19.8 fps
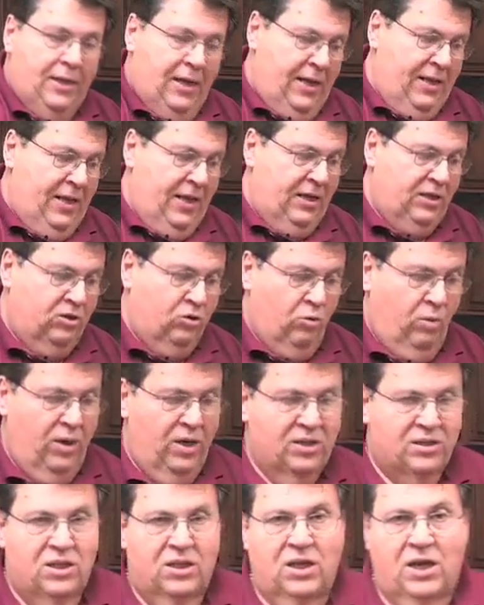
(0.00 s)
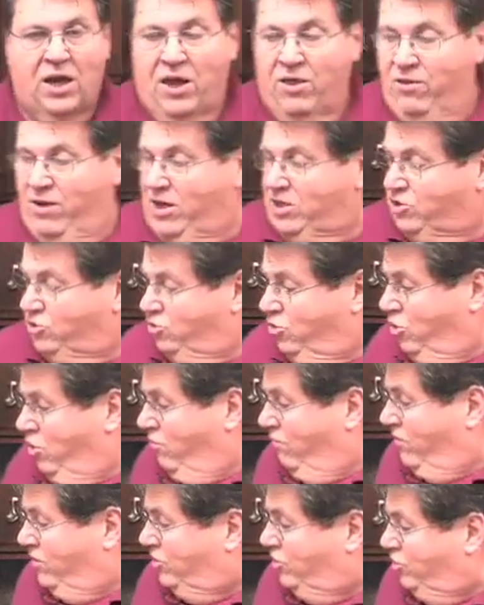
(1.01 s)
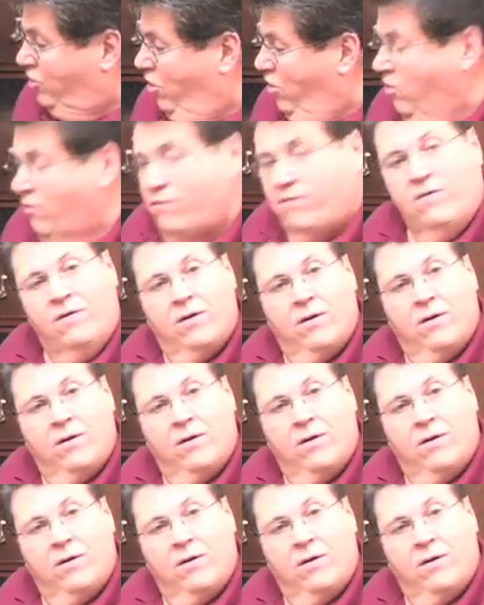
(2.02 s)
and they squeezed it together, and they stood over the stove,